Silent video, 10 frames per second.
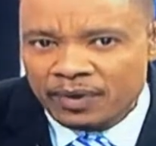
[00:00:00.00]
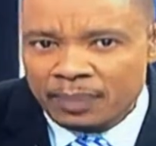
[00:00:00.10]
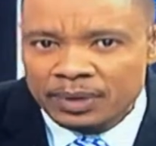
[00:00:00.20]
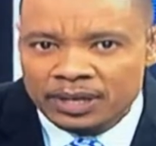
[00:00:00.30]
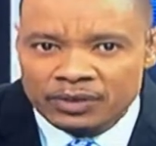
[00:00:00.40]

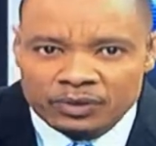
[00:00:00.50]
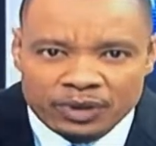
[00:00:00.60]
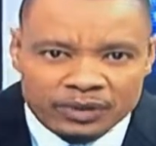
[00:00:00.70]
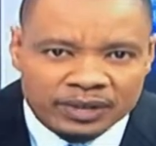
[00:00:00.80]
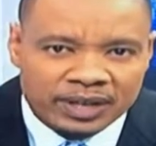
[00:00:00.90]
rapidly
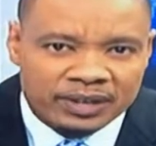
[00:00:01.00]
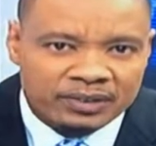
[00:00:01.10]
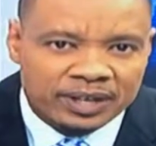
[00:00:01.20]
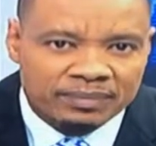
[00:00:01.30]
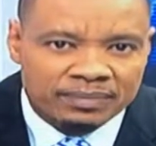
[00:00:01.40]
throughout the
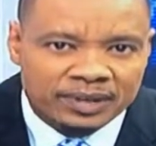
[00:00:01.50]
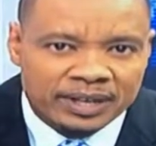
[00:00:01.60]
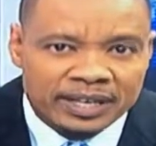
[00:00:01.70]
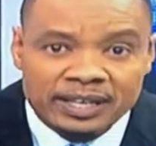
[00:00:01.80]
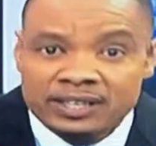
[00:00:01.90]
country. Now,
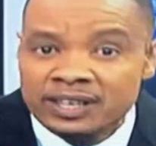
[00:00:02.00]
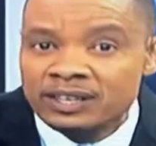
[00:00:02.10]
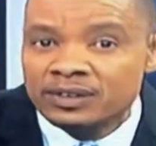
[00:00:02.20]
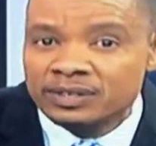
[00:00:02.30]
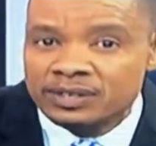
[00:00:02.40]
getting a sick
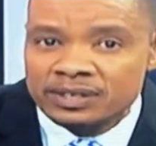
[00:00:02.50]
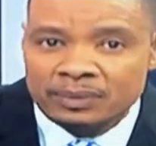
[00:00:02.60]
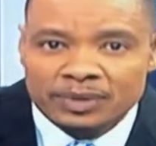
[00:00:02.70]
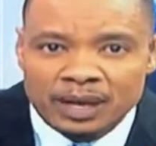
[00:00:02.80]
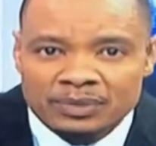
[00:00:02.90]
note is
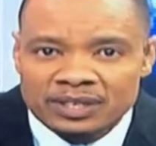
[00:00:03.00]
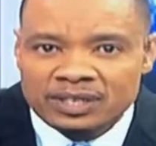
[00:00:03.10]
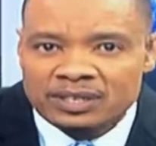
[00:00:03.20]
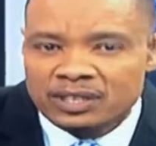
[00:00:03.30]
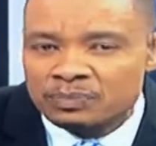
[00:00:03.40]
sometimes as
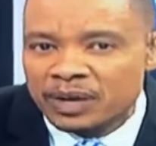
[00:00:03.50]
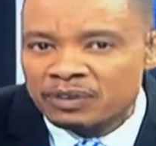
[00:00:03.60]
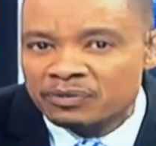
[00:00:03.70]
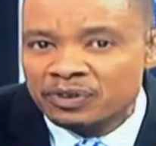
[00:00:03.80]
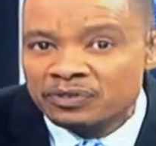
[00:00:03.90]
easy as paying
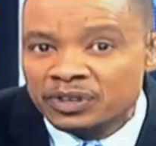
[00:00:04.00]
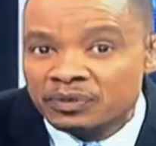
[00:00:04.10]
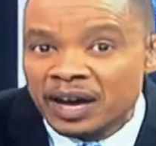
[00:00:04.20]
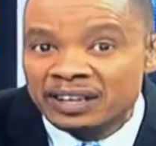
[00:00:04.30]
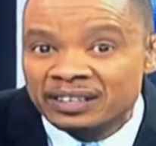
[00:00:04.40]
50
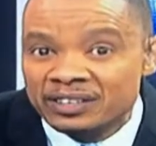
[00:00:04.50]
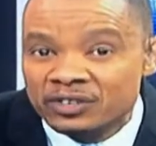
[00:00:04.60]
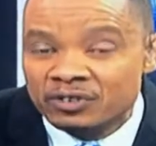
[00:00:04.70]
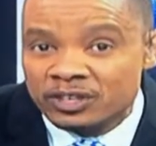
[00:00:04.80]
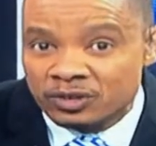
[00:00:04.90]
Rand in the
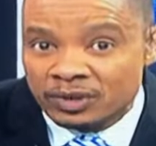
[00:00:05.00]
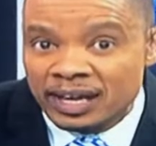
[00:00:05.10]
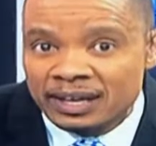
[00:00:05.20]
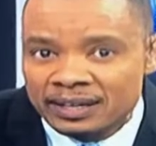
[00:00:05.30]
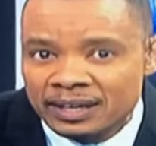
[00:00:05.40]
streets to
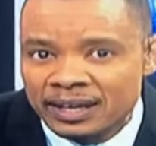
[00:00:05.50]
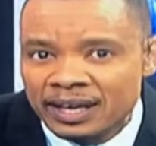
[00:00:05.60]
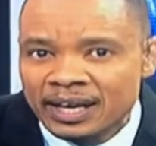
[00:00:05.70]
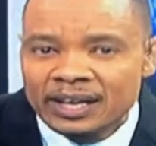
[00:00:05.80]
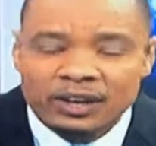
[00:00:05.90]
get it.
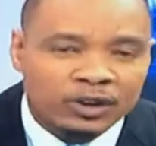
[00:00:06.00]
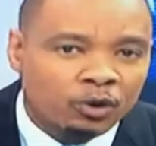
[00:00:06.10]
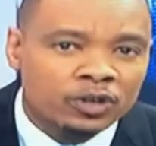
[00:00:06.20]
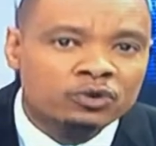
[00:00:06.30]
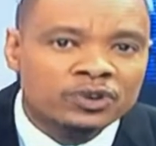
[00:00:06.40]
Now, in
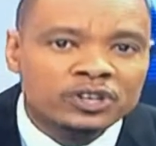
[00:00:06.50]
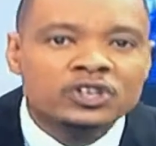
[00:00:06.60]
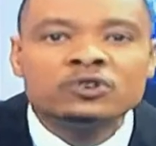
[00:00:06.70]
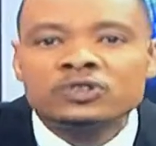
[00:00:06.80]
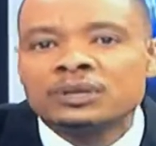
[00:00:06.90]
order to
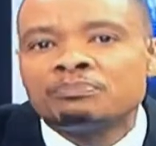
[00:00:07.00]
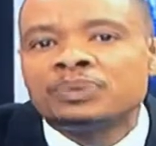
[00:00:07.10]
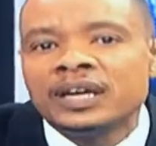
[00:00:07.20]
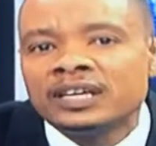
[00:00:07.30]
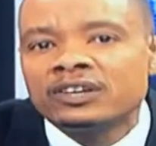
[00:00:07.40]
reduce the
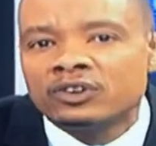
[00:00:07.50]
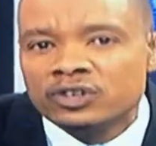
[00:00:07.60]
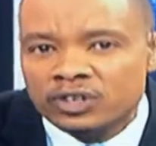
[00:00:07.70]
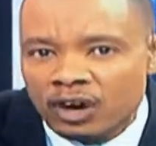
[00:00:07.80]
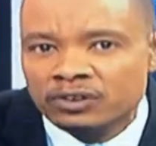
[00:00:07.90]
burden on
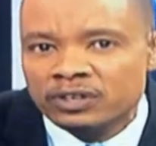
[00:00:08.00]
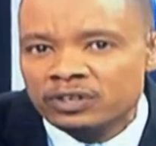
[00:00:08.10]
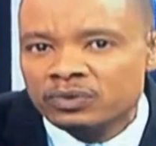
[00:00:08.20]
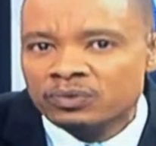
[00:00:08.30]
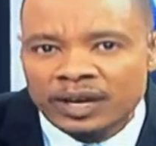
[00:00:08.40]
doctors
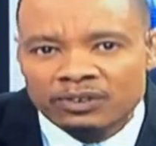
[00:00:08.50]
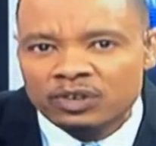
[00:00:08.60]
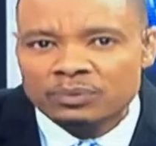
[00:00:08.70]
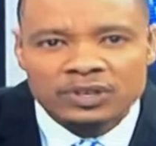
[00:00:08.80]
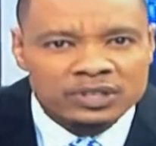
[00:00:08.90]
who write
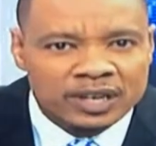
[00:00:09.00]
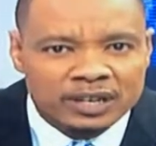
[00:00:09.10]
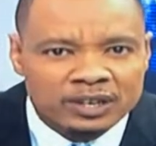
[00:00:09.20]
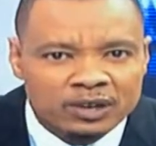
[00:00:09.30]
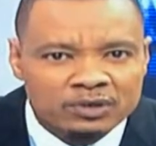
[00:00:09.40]
numerous
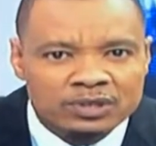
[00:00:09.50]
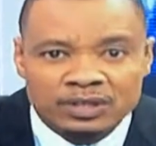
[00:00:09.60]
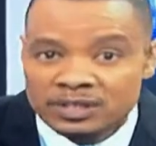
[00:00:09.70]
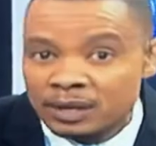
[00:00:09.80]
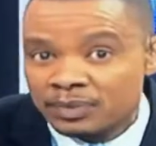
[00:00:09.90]
sick notes and
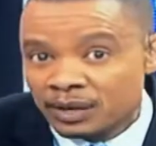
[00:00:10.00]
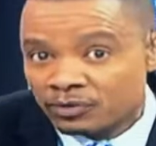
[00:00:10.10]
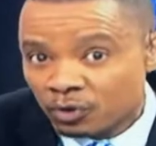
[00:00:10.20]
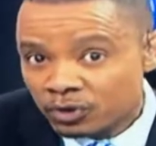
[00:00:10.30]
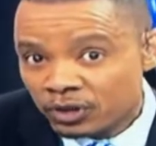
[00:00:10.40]
sometimes
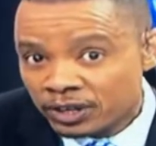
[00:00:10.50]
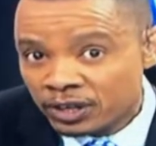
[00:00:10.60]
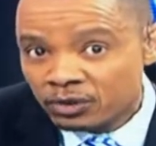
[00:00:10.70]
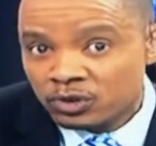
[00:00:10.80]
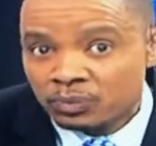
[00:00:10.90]
fraudulent
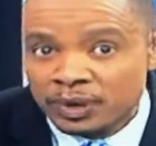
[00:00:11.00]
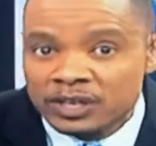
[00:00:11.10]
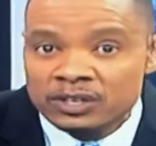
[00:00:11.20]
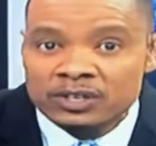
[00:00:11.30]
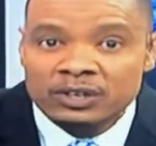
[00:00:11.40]
notes to
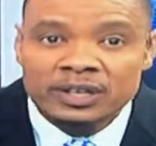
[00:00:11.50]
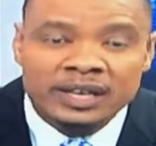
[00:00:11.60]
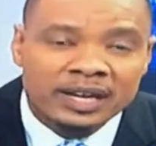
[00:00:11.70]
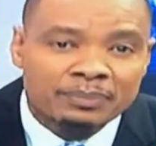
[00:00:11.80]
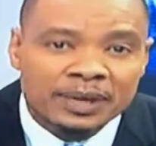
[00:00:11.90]
patients on a
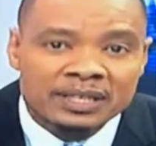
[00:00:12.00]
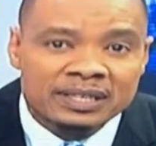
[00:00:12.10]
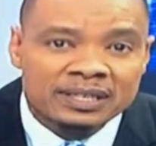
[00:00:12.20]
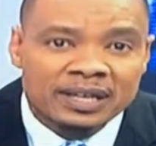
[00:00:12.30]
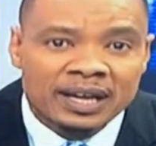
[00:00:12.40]
daily basis,